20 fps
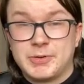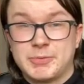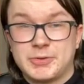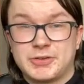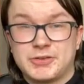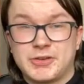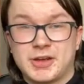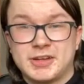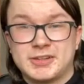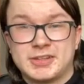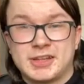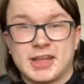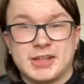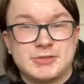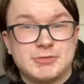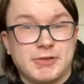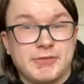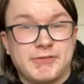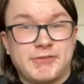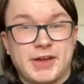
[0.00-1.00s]
we're trying to get
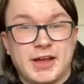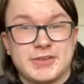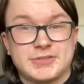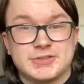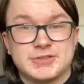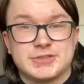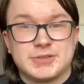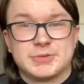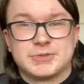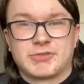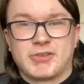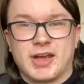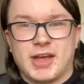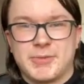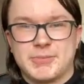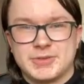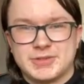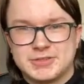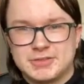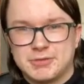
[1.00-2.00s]
to 1,000
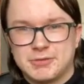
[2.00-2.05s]
subscribers.